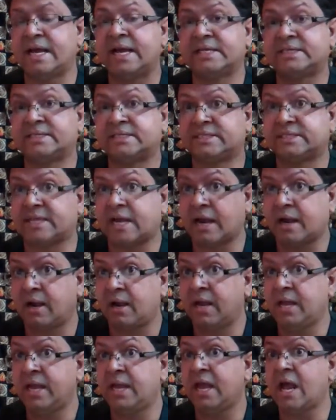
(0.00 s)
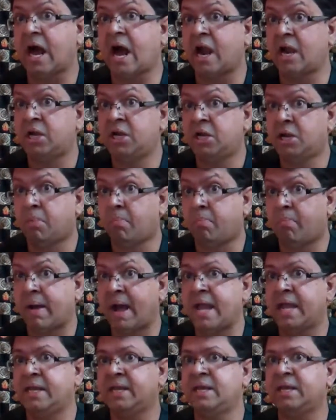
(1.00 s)
is subtly
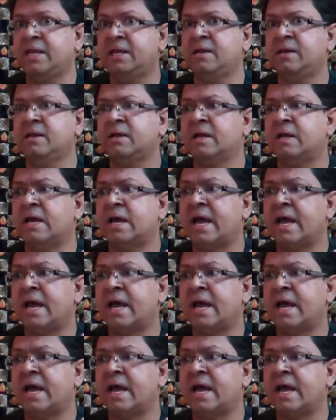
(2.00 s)
undermining